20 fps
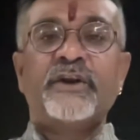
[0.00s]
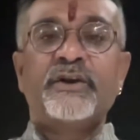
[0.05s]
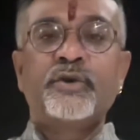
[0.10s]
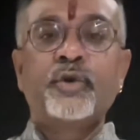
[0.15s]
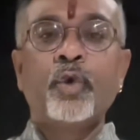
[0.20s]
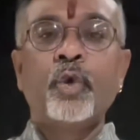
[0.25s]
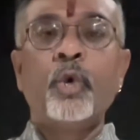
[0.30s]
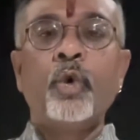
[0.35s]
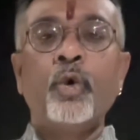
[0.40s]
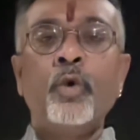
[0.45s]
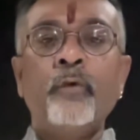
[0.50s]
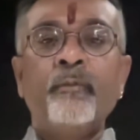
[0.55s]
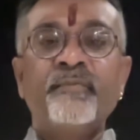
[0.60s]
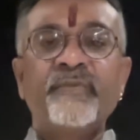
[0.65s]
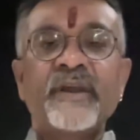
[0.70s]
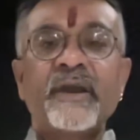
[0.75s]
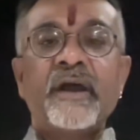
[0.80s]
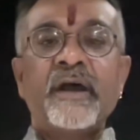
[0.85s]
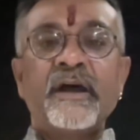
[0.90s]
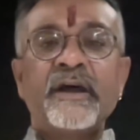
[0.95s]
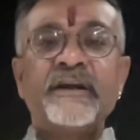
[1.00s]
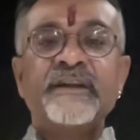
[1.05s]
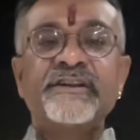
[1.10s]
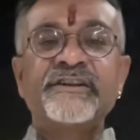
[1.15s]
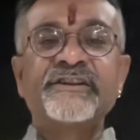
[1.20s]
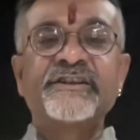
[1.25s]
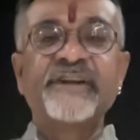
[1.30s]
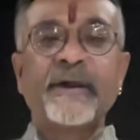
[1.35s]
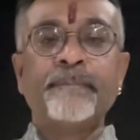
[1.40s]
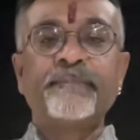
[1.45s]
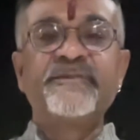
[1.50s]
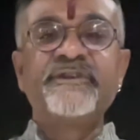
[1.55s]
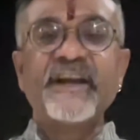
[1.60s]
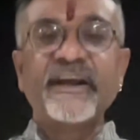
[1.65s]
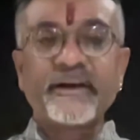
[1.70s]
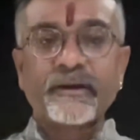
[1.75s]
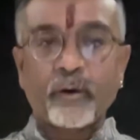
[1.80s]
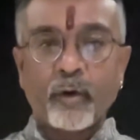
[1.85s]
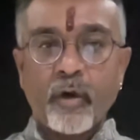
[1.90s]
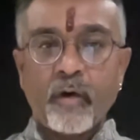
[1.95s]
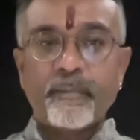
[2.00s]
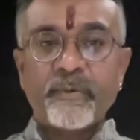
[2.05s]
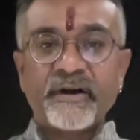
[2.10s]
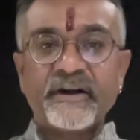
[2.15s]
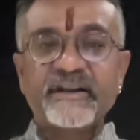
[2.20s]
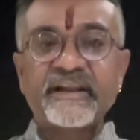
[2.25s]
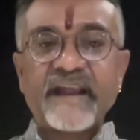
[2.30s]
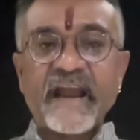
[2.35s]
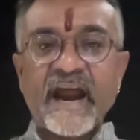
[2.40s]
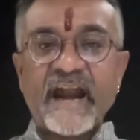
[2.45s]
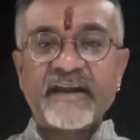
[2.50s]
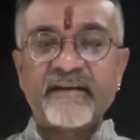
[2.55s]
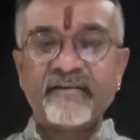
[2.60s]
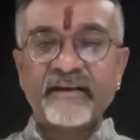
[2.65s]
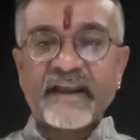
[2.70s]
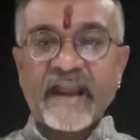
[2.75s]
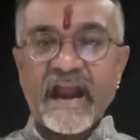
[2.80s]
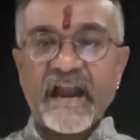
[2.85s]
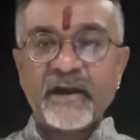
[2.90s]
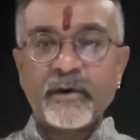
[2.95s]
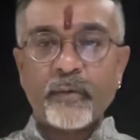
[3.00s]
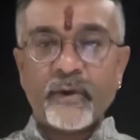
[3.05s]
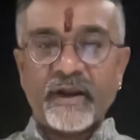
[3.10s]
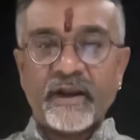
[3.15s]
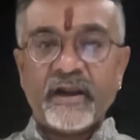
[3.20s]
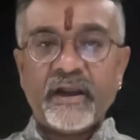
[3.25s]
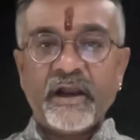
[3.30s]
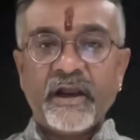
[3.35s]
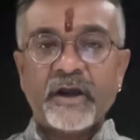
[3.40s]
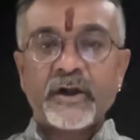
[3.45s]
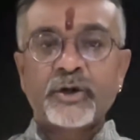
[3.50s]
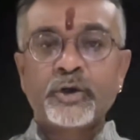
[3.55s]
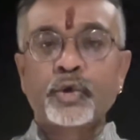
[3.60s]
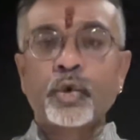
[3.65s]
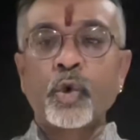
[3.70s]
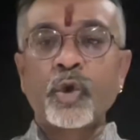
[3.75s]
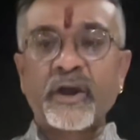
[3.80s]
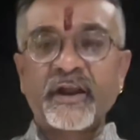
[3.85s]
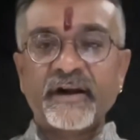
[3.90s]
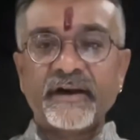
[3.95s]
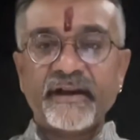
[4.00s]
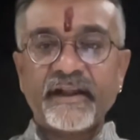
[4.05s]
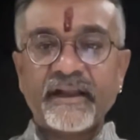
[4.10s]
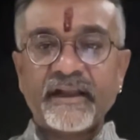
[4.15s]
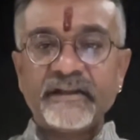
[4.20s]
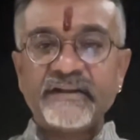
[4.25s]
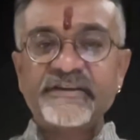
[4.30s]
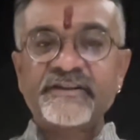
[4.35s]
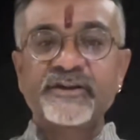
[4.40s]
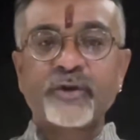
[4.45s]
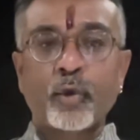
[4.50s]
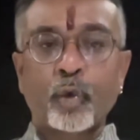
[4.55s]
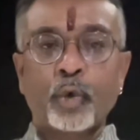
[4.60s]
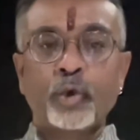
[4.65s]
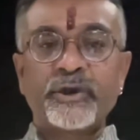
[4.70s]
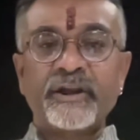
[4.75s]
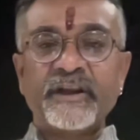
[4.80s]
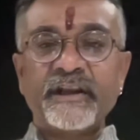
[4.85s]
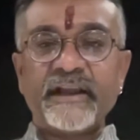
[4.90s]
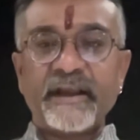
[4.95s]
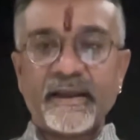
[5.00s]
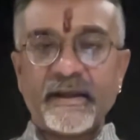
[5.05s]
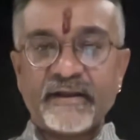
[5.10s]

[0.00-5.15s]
to subject Robert Caldwell to critical scrutiny.